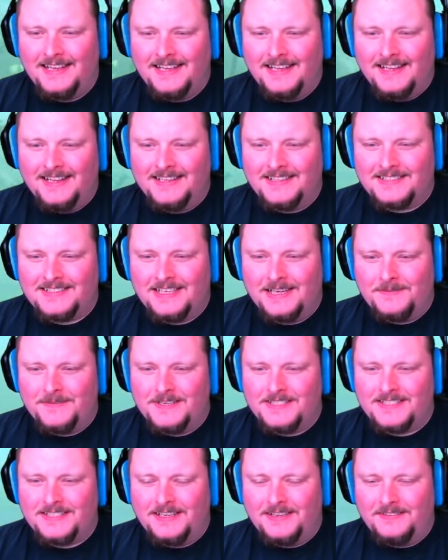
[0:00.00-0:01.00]
Stop
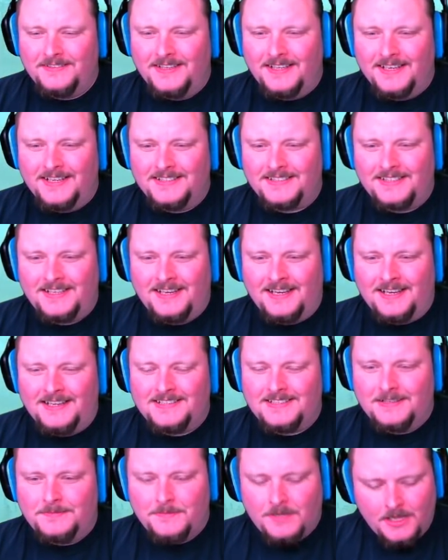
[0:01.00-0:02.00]
yourself. It is
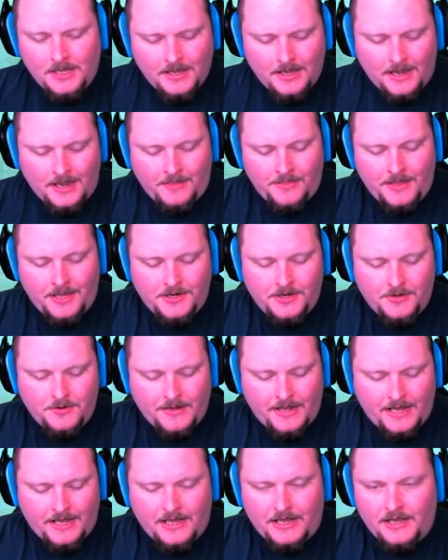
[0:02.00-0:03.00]
awesome. And then you
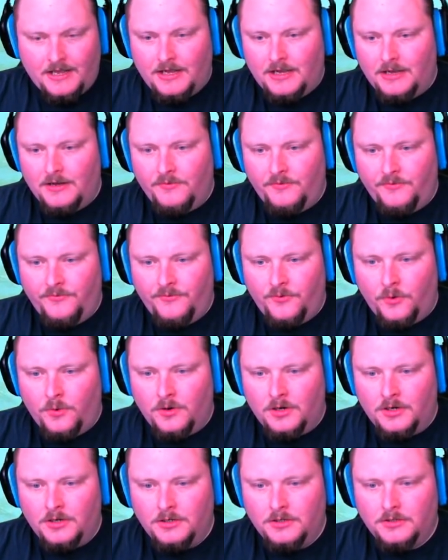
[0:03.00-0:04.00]
have
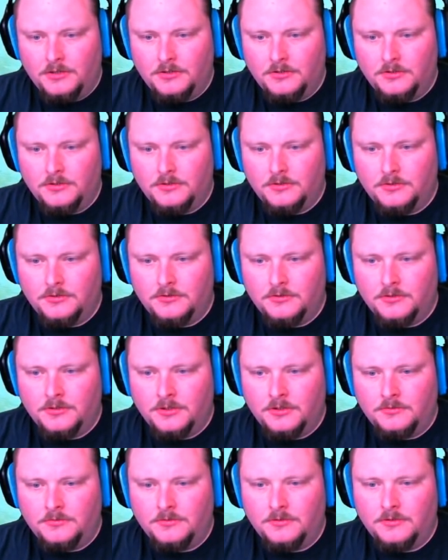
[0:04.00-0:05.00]
4.
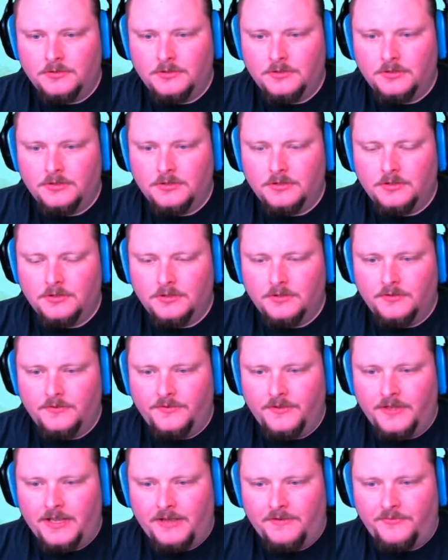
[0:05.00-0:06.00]
No.
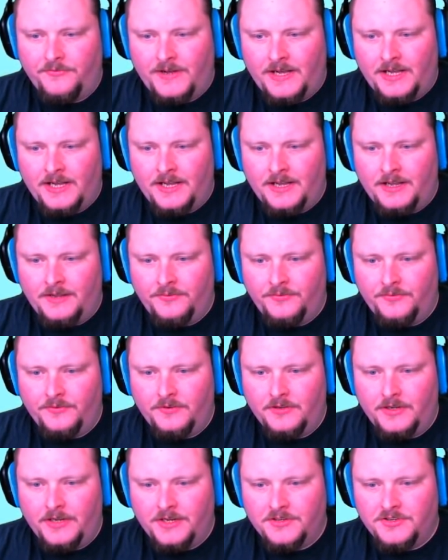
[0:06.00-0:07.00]
You have 5
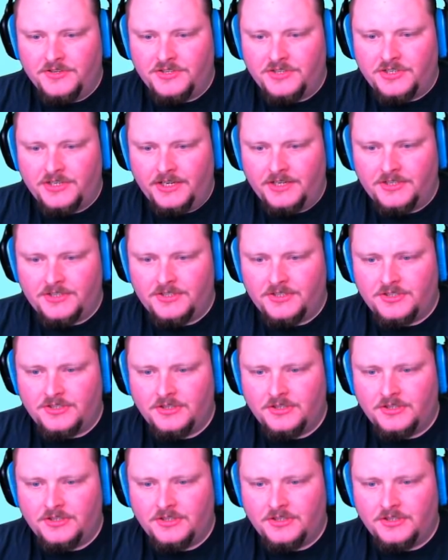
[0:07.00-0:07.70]
and 6.